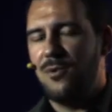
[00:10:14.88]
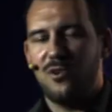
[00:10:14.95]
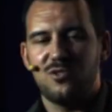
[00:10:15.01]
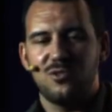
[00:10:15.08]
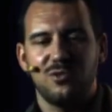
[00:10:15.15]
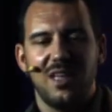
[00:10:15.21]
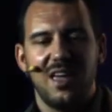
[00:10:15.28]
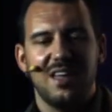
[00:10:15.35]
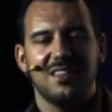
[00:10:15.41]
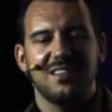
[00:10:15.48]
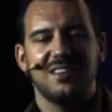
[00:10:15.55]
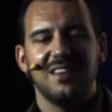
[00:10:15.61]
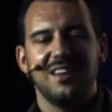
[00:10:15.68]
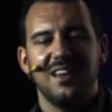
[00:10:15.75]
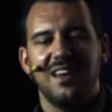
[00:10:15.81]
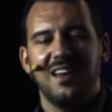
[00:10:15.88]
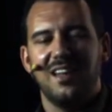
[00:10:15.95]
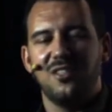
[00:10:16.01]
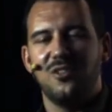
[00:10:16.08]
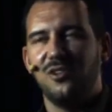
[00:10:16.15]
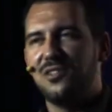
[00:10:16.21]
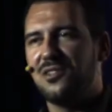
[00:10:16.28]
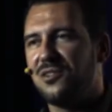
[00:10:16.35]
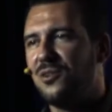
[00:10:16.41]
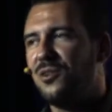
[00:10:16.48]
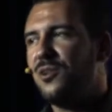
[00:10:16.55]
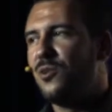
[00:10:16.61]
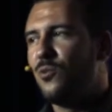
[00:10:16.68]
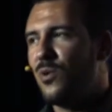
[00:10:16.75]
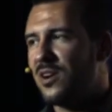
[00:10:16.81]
approach to that, and also